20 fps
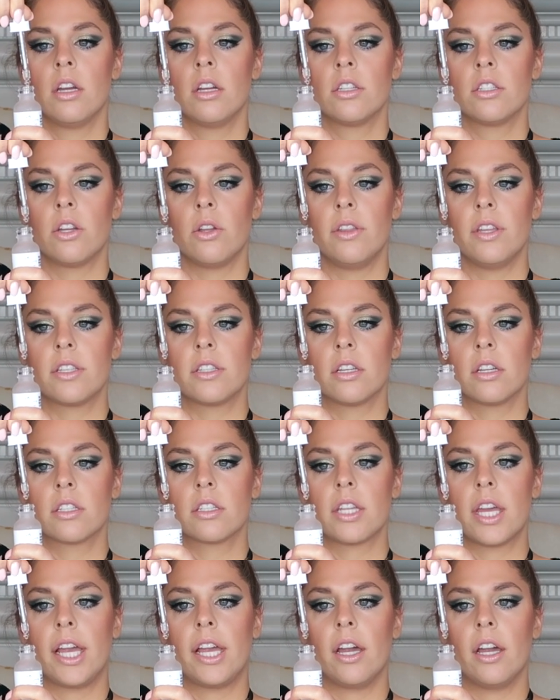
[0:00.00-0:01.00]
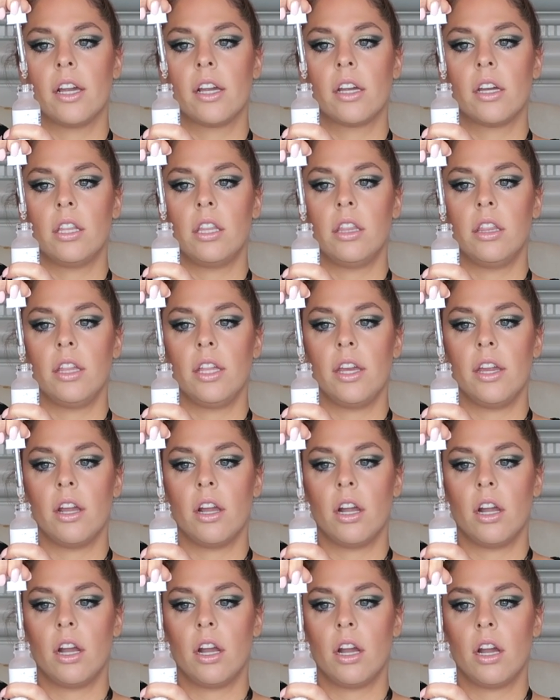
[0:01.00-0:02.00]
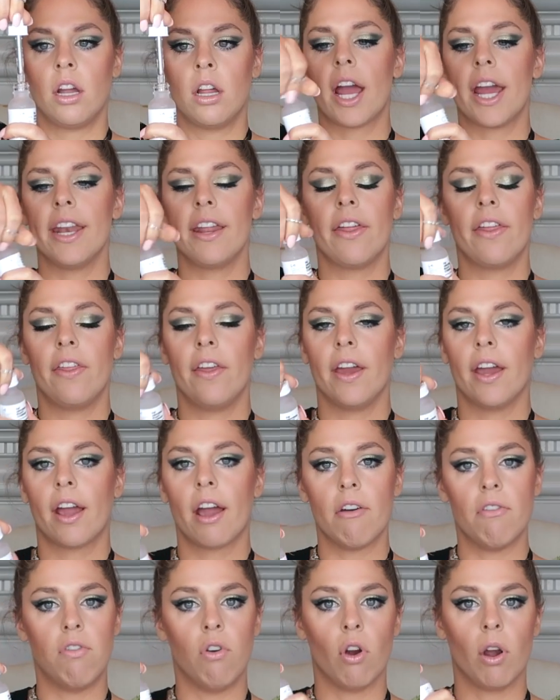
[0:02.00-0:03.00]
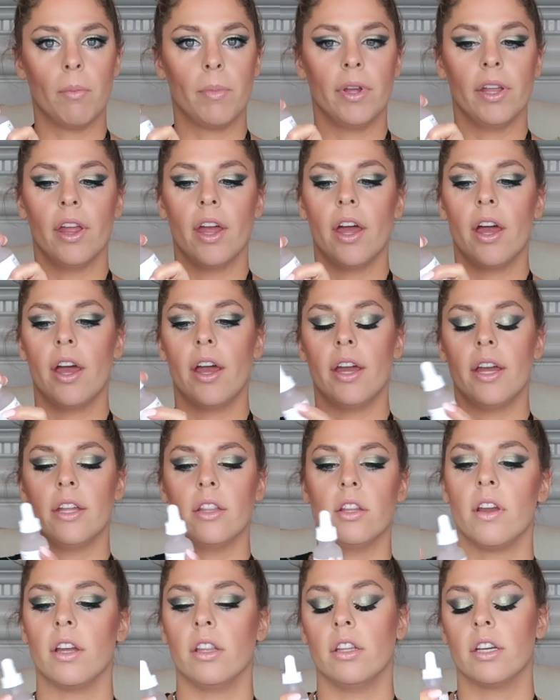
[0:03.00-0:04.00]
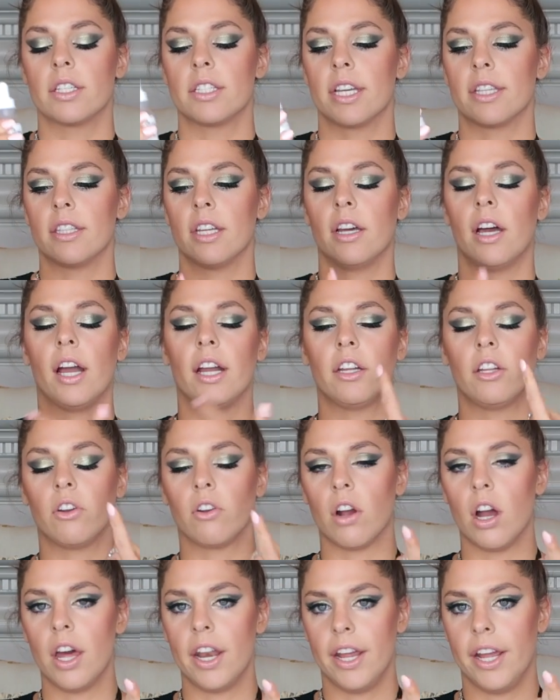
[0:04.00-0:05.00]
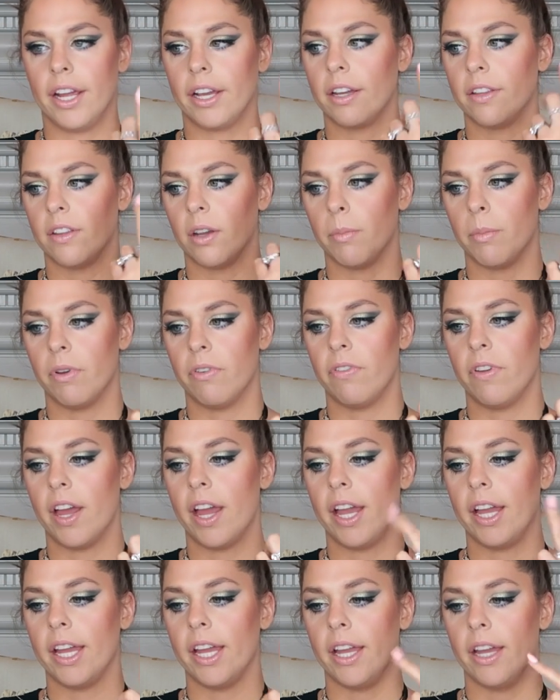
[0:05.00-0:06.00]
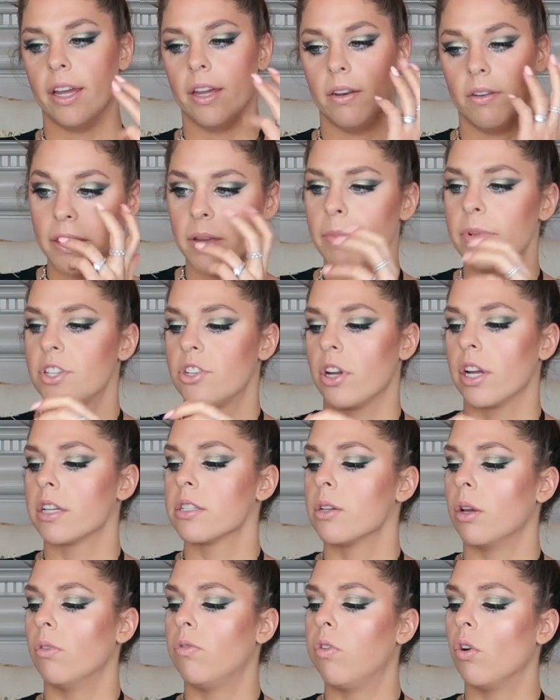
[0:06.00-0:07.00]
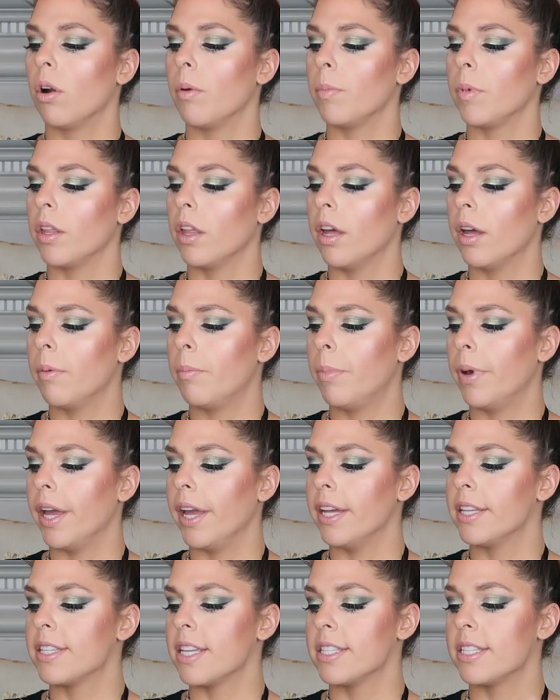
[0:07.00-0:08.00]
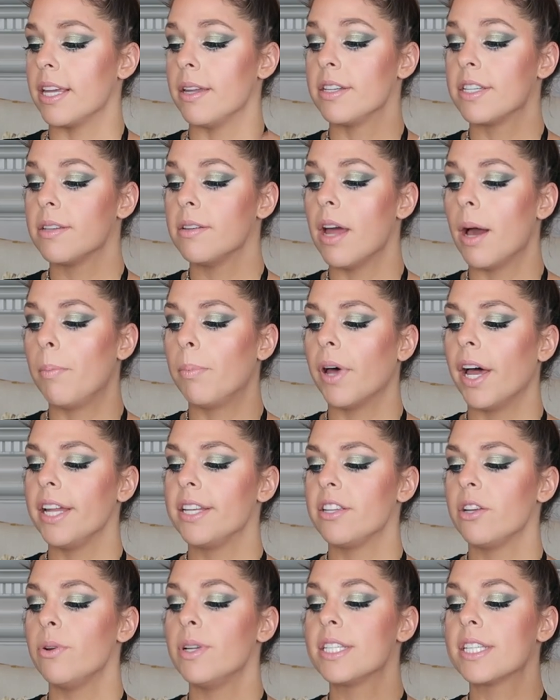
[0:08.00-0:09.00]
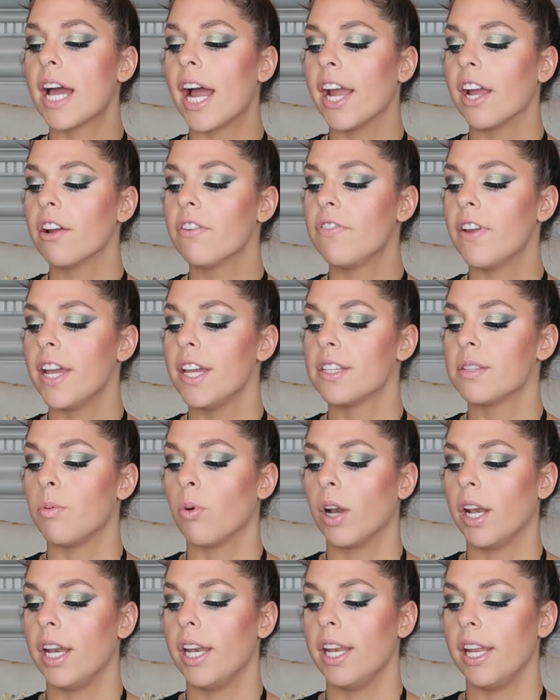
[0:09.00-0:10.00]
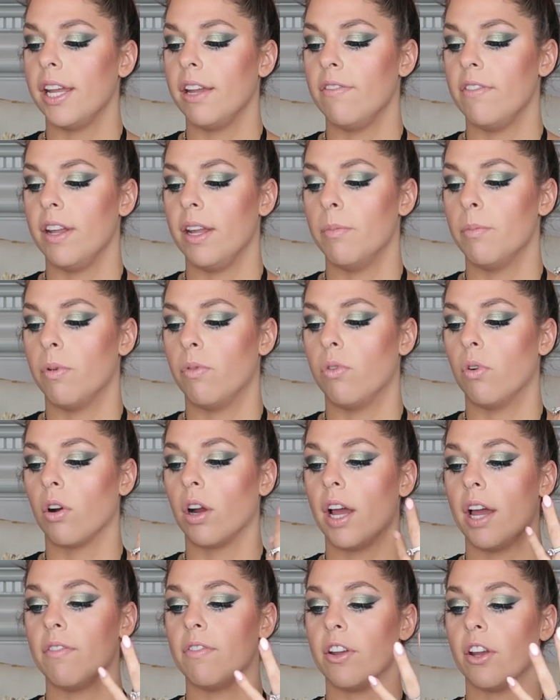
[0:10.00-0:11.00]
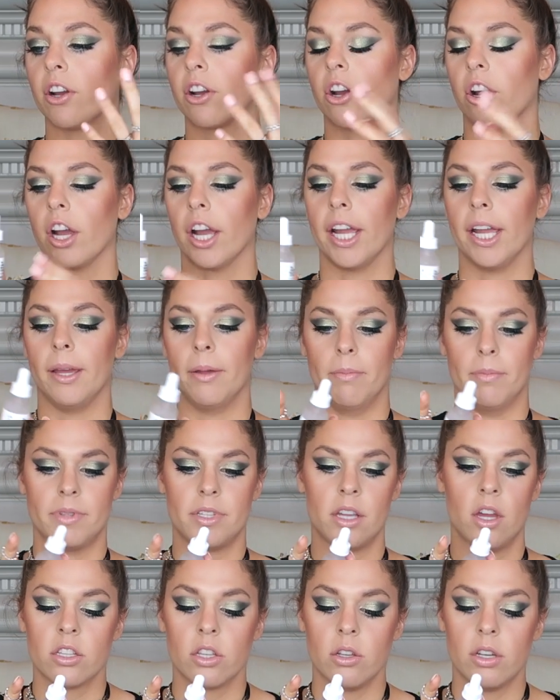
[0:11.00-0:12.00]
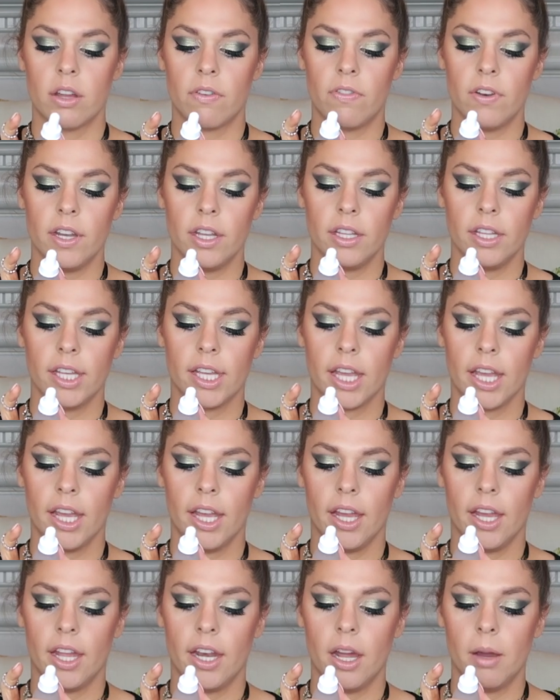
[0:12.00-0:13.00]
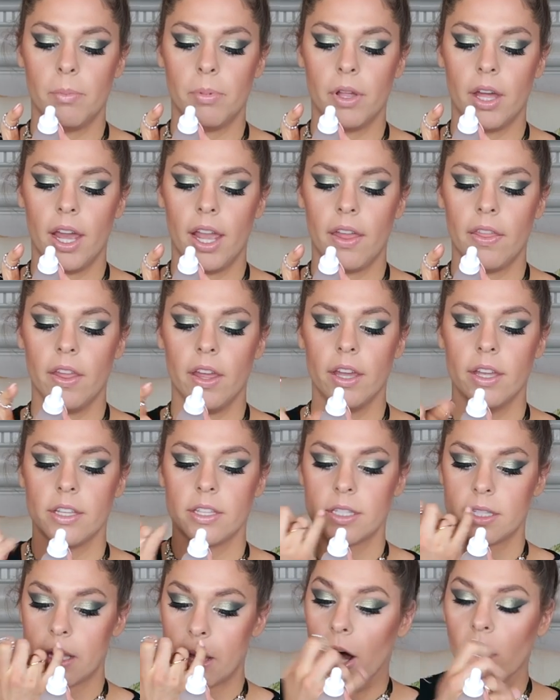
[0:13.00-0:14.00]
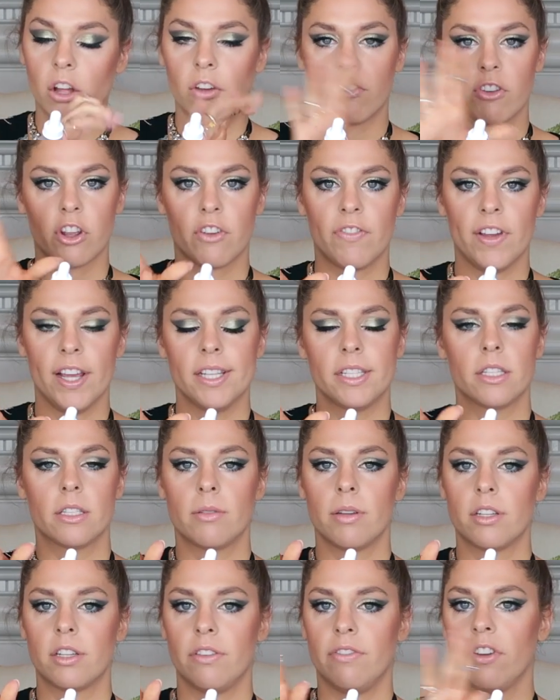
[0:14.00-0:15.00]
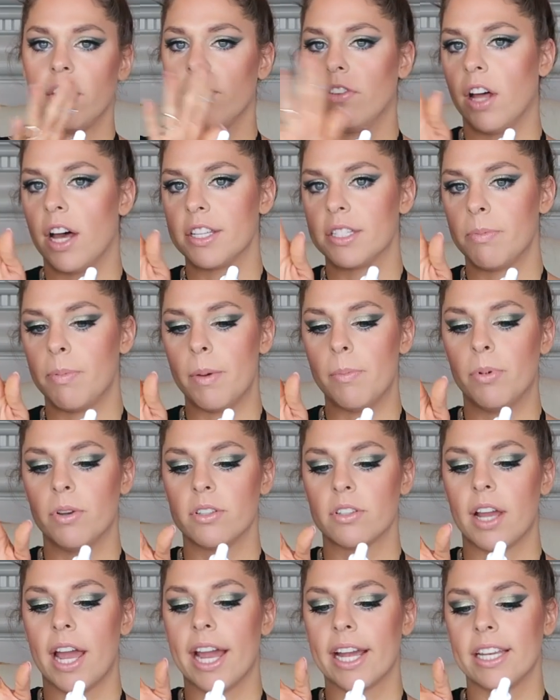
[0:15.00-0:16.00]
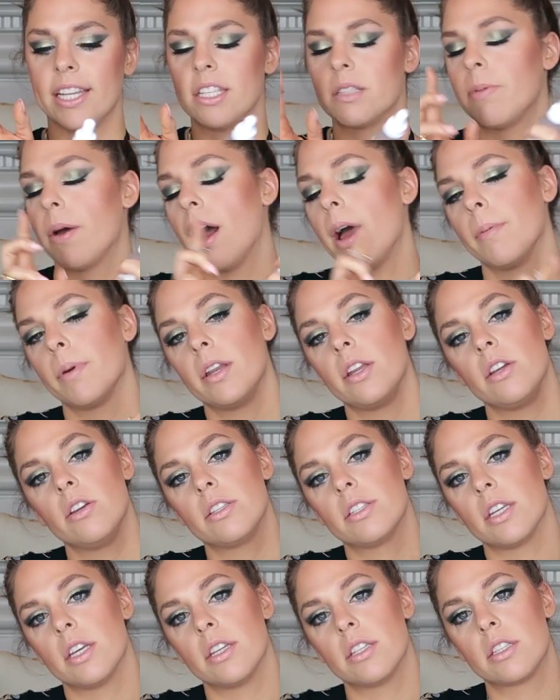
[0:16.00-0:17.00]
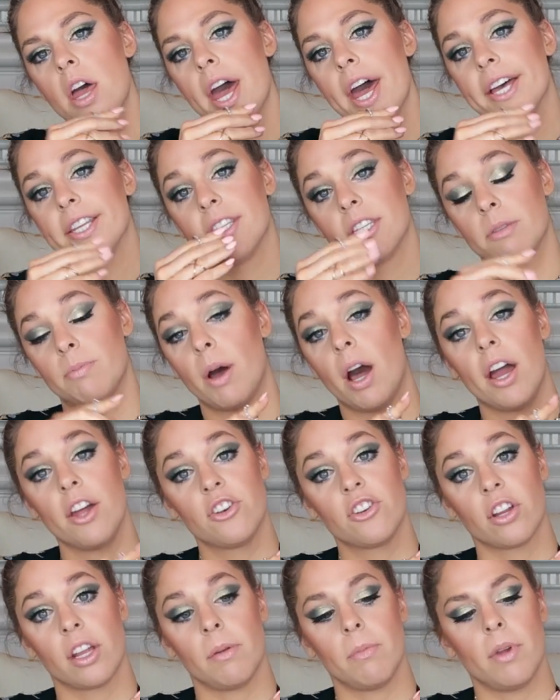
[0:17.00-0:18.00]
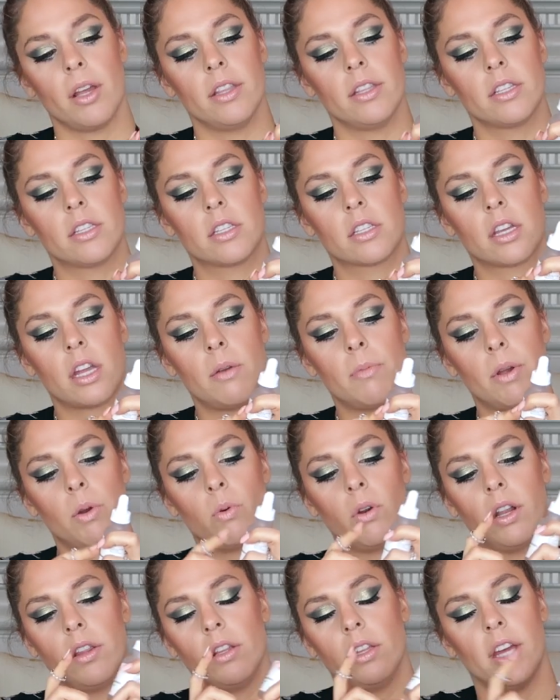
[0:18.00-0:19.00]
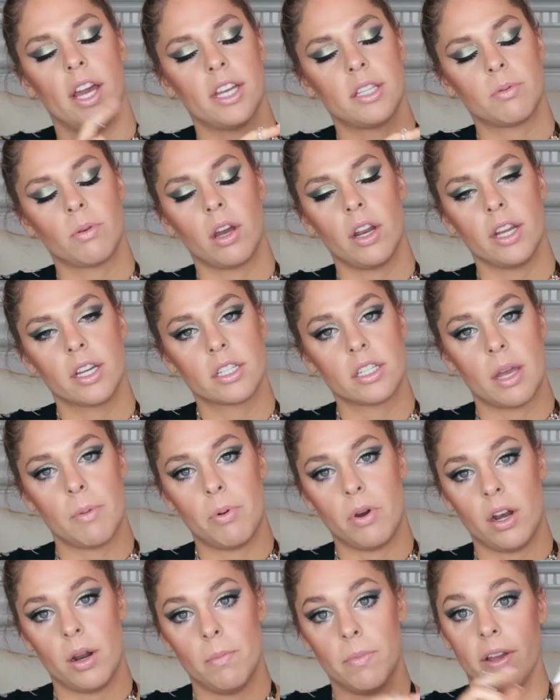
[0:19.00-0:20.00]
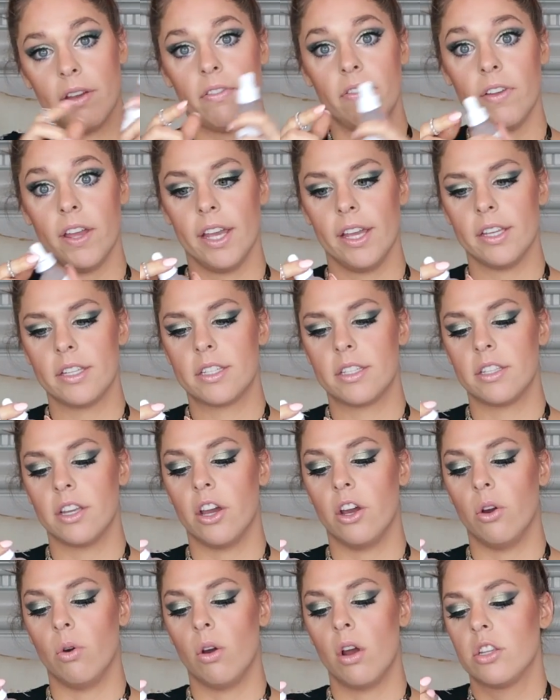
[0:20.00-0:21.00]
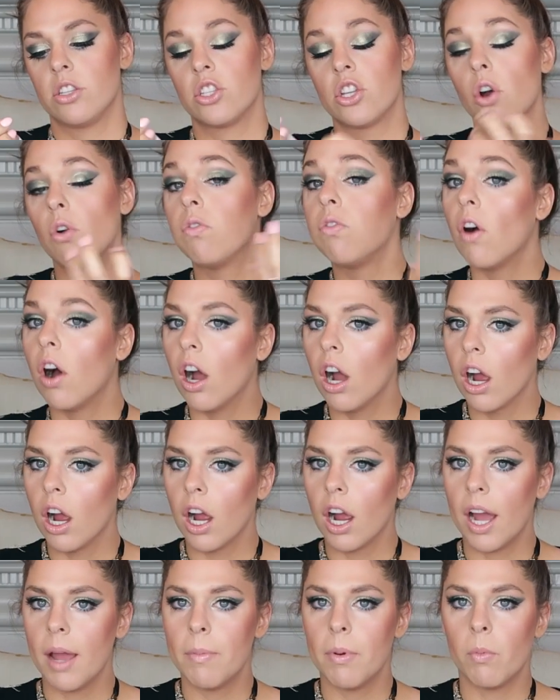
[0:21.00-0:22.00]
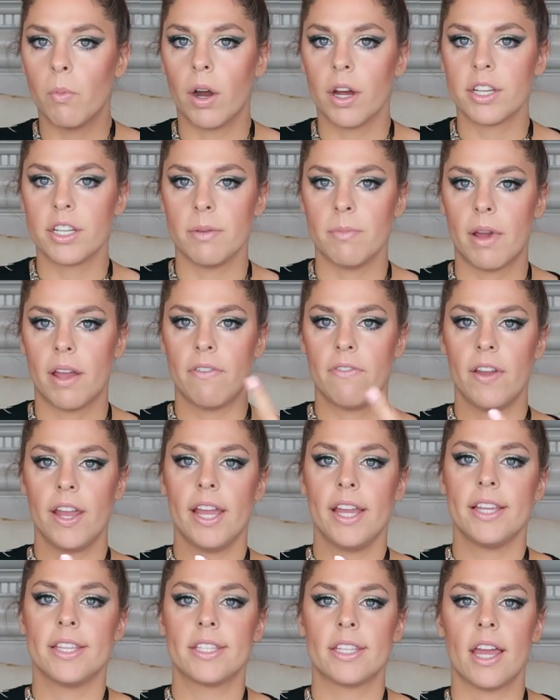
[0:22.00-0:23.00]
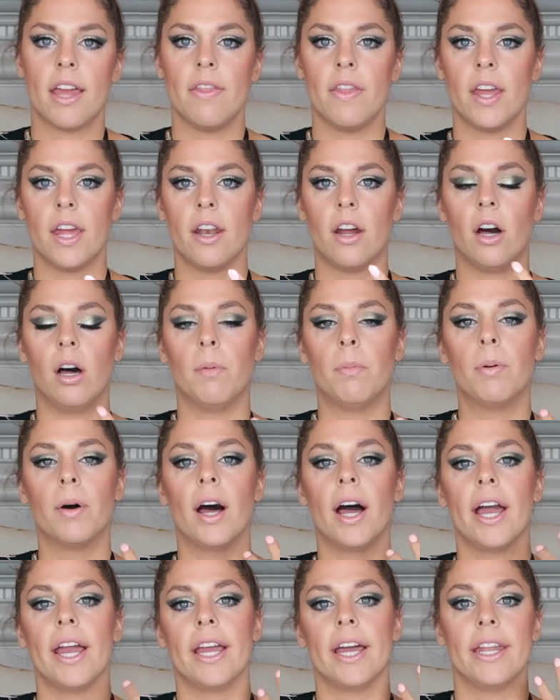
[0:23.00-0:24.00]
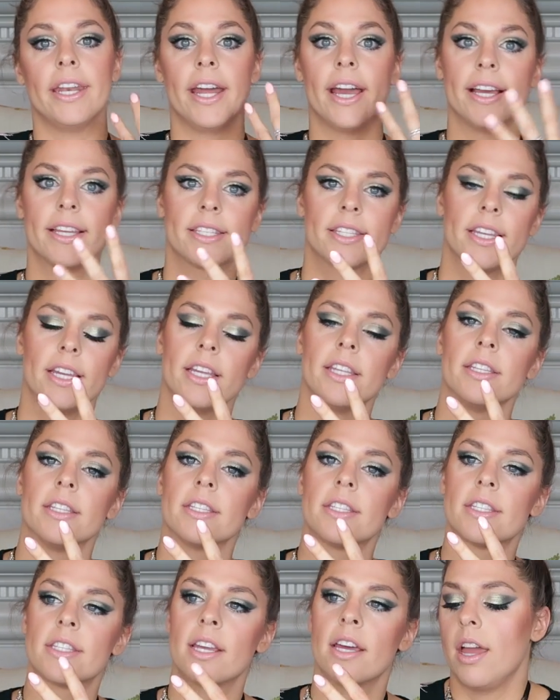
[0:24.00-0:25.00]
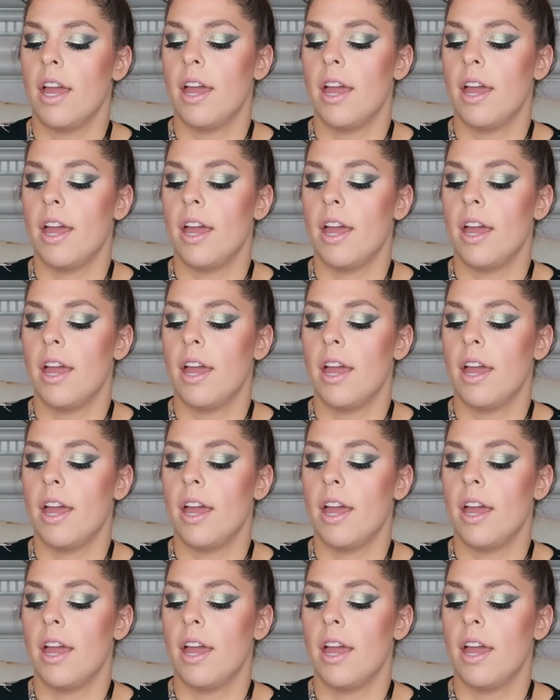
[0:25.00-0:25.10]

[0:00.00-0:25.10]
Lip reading: So this looks like a clear, kind of thick formula. It looks like the Hyaluronic, their Buffet, and the Matrixyl formula. But it says, apply to entire face morning and evening before heavier creams. So you definitely can apply this all over your face, especially if you have lots of pimples or acne. But I'm going to use this as a spot treatment. This is going to be one of the last products I put on my face. So far, I've been washing my face, and then I'll apply an essence,